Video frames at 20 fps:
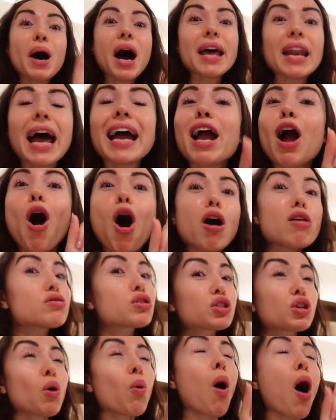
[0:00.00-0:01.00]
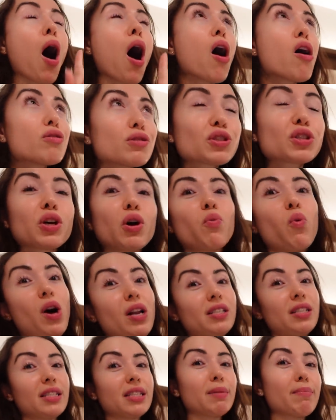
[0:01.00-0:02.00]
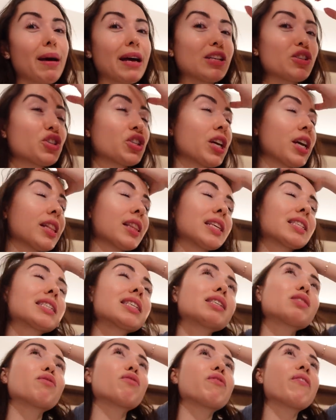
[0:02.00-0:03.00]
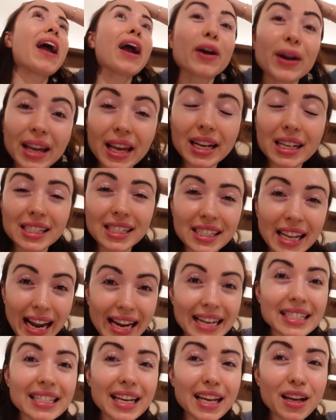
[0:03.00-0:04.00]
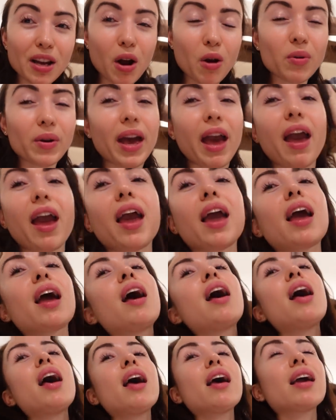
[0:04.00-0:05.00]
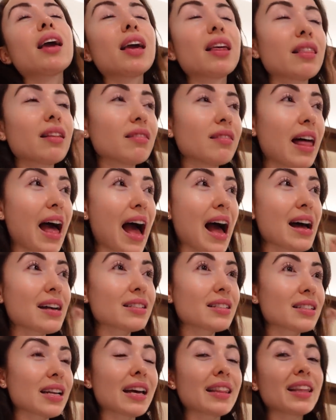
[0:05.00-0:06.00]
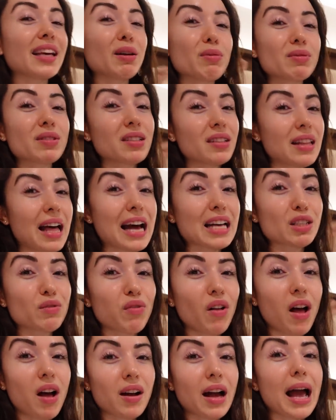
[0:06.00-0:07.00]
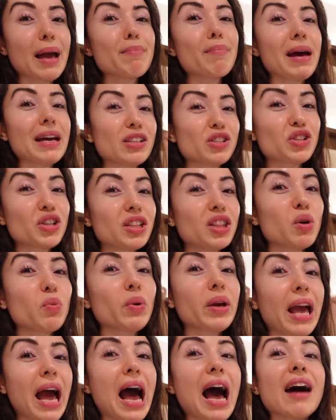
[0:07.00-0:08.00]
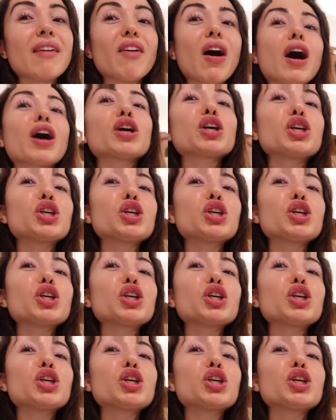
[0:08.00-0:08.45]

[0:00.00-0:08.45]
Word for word: but I also, also wanted to mention, this is very exciting, okay? In the last, I think it was the last vlog, I mentioned that we have our